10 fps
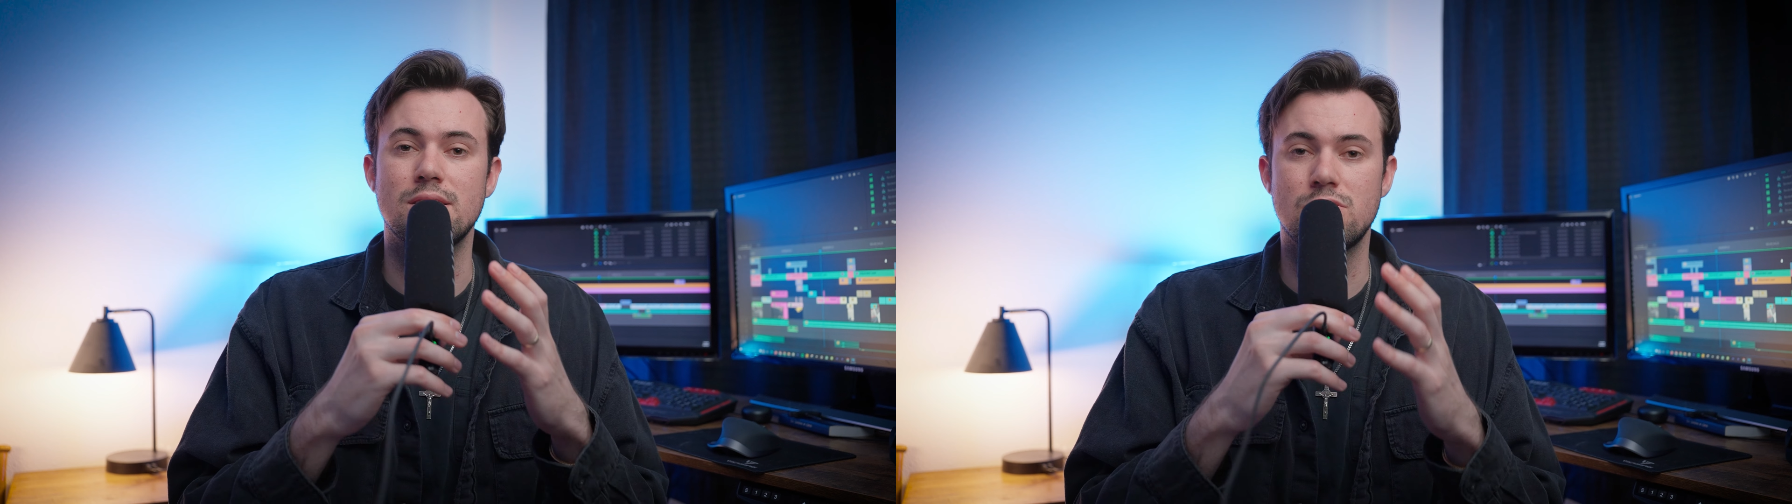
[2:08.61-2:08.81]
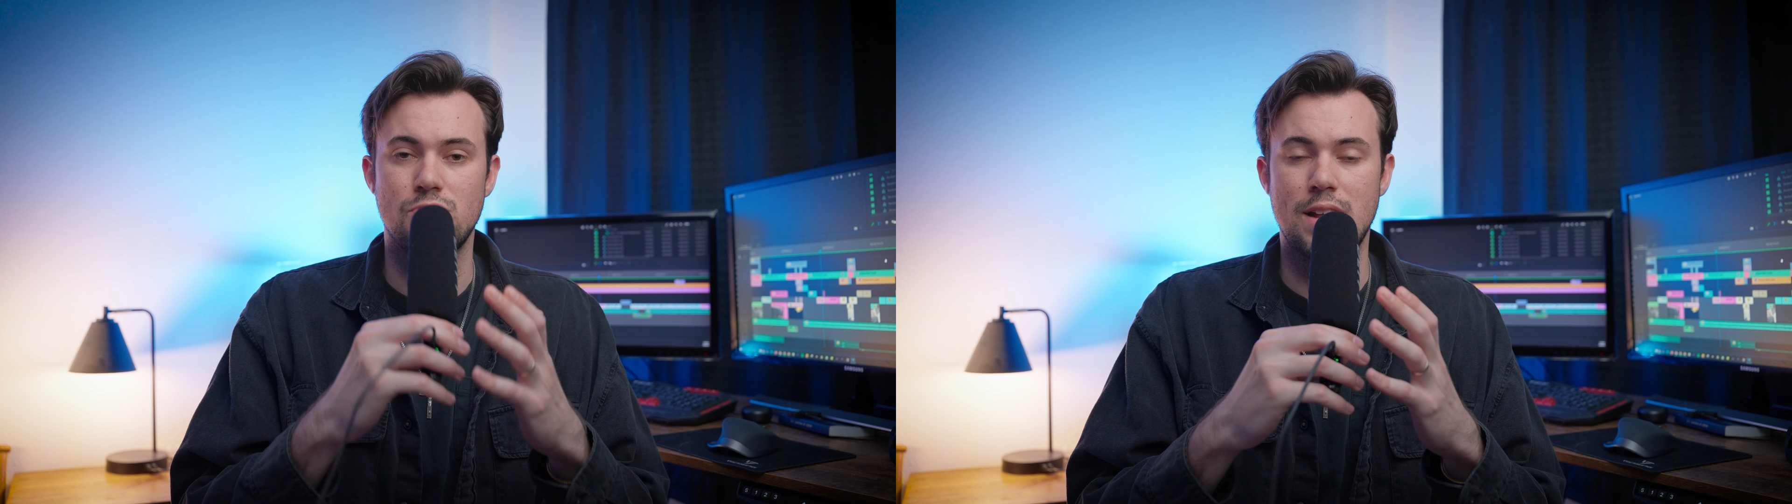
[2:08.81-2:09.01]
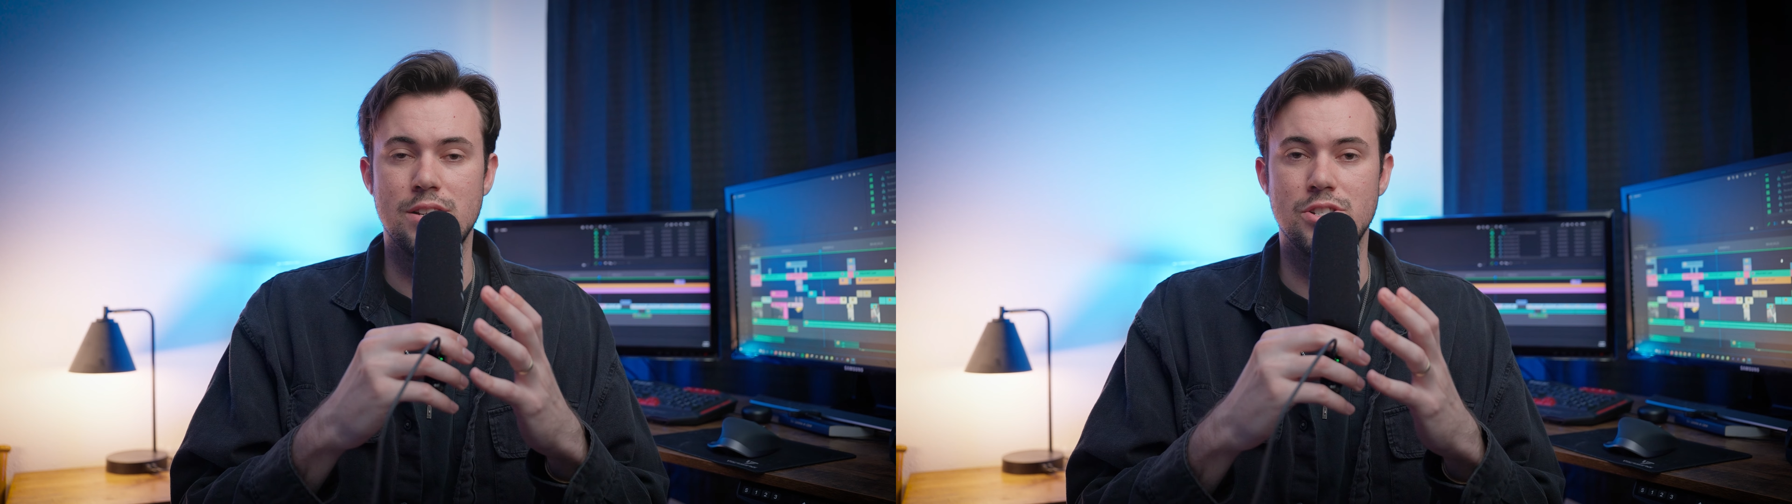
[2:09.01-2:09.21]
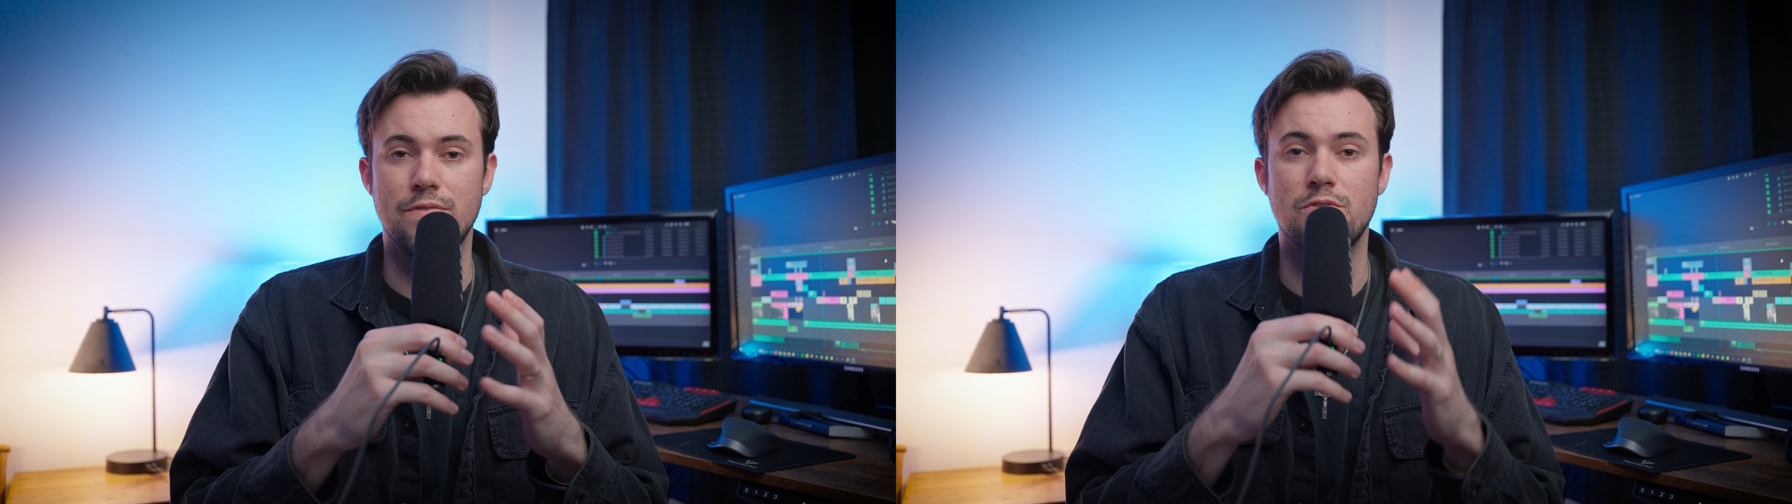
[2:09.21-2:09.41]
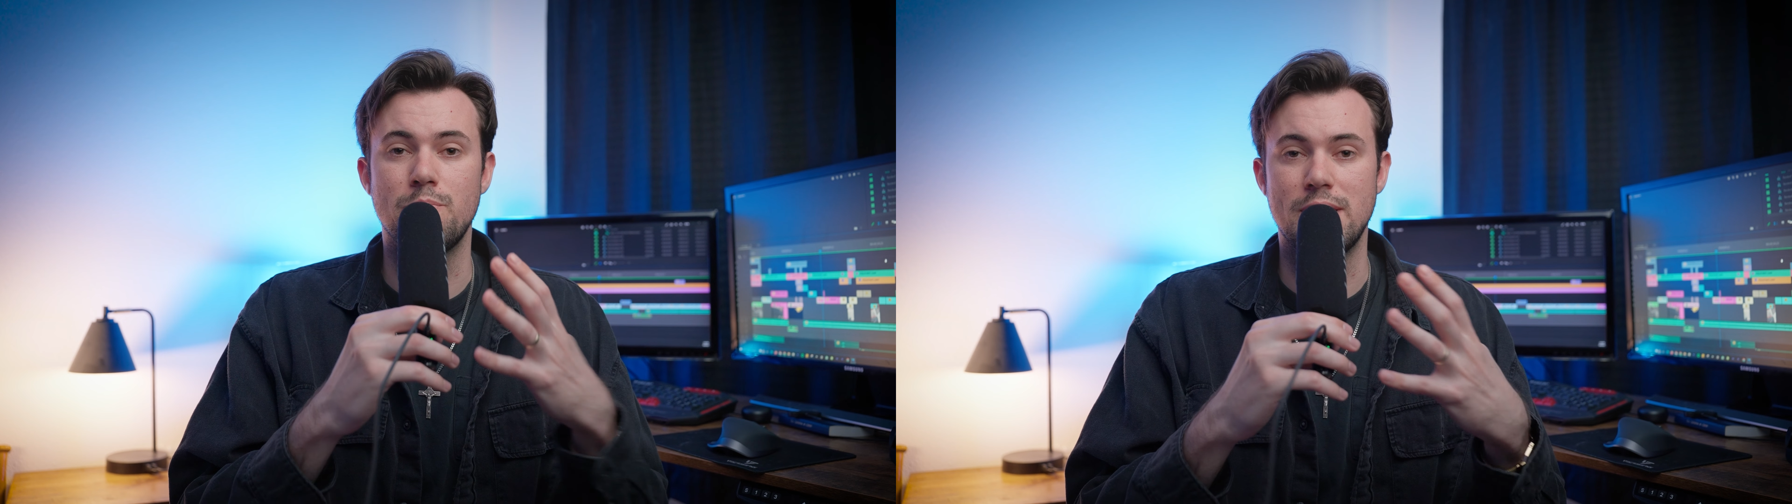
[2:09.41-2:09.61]
strategy
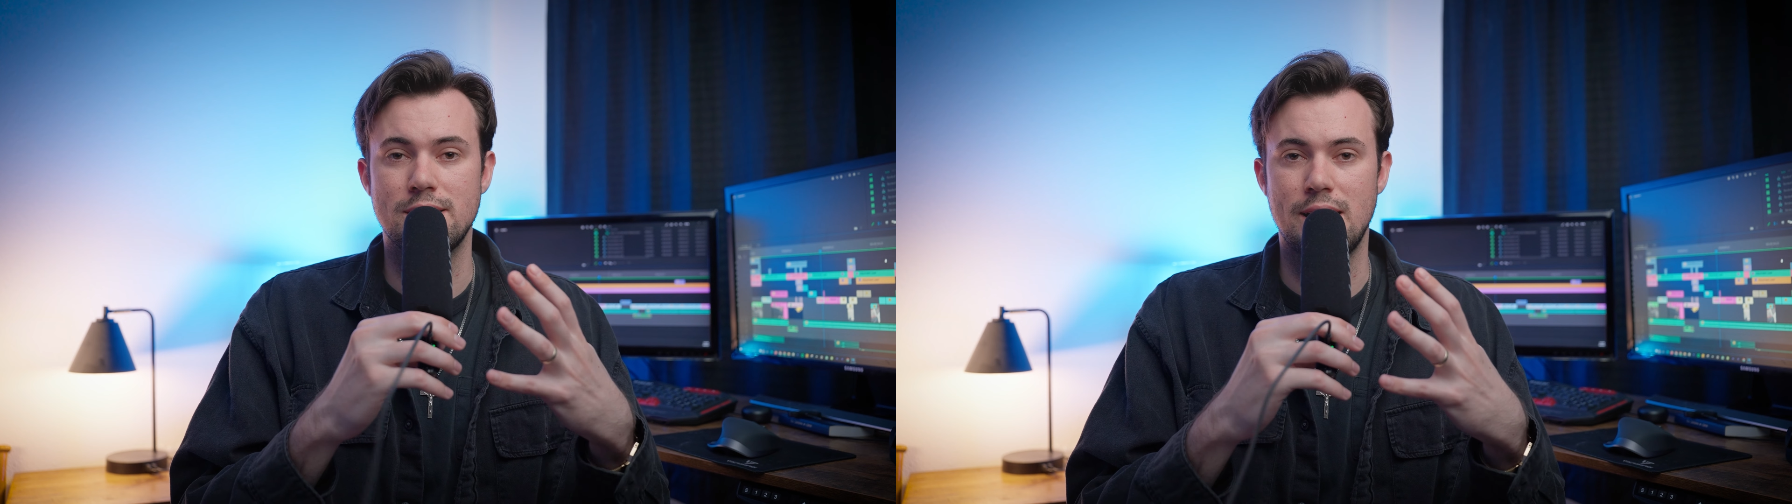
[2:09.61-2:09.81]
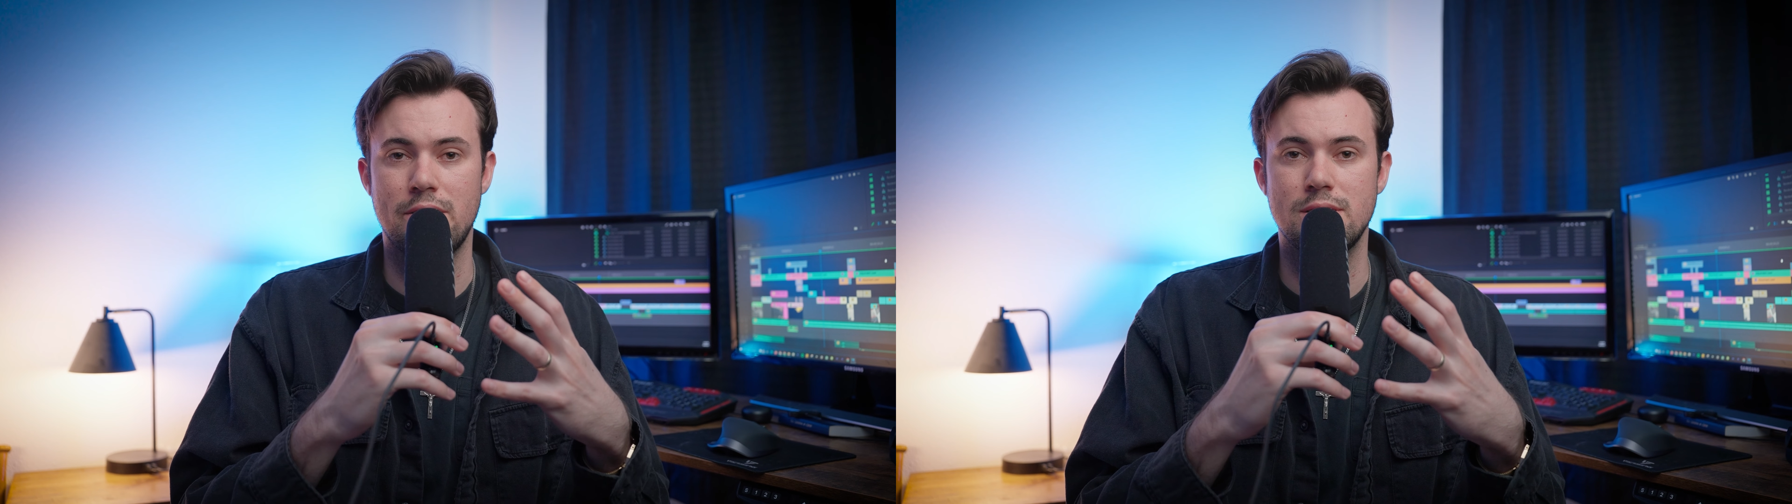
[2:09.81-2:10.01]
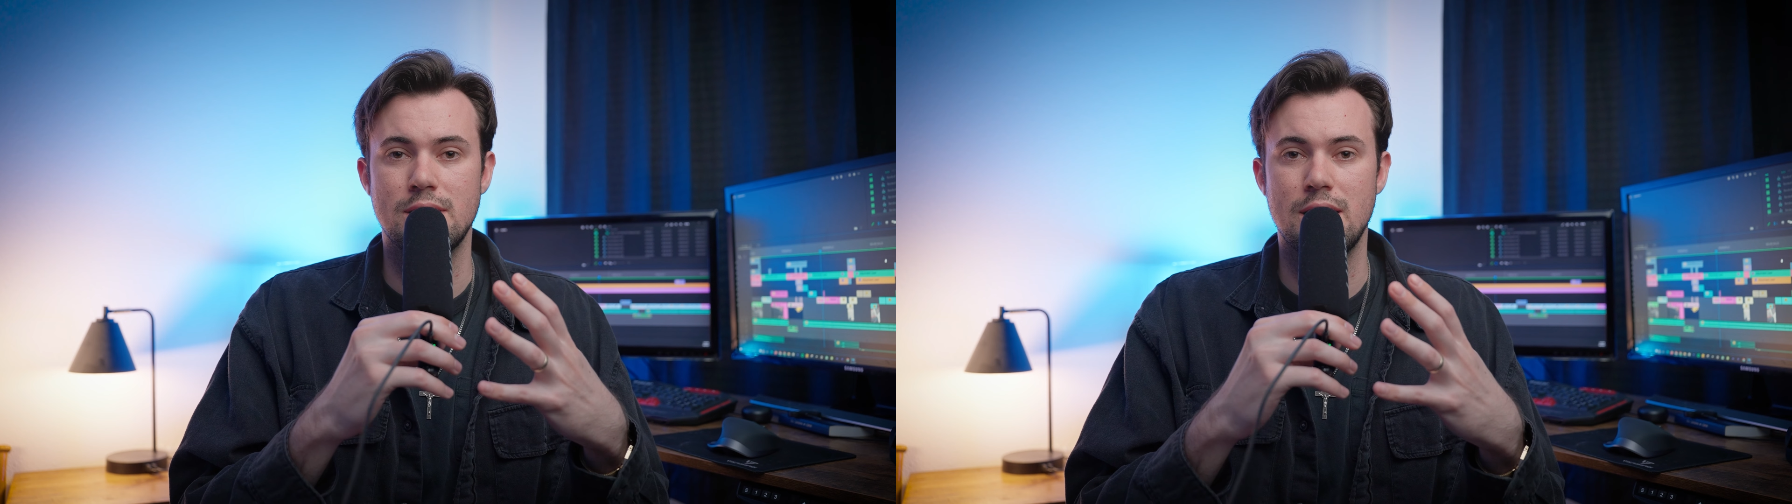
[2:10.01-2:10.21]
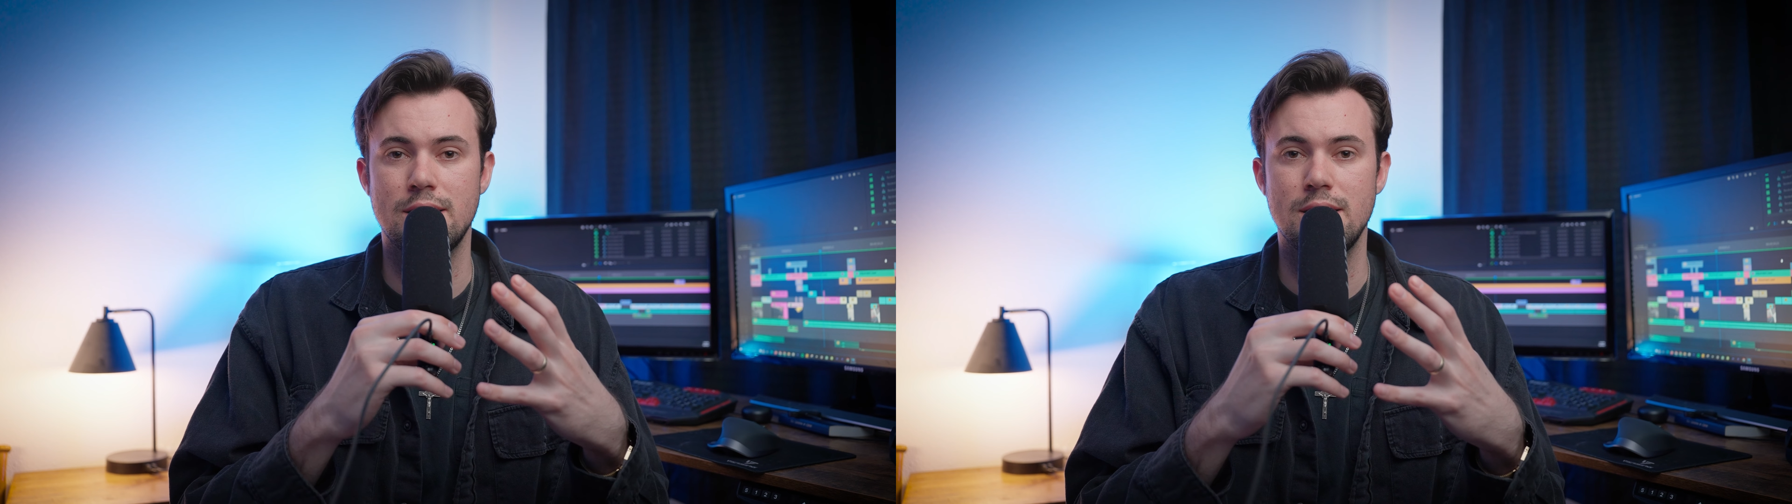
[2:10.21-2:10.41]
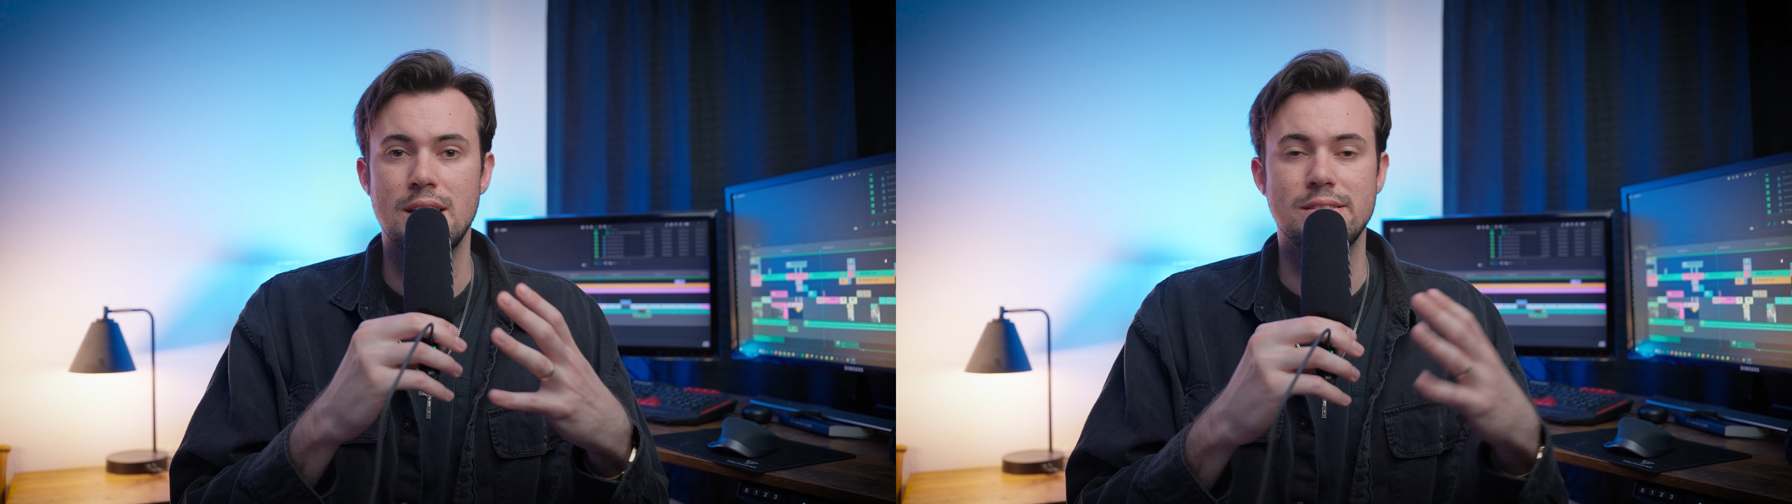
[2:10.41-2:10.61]
for my sound design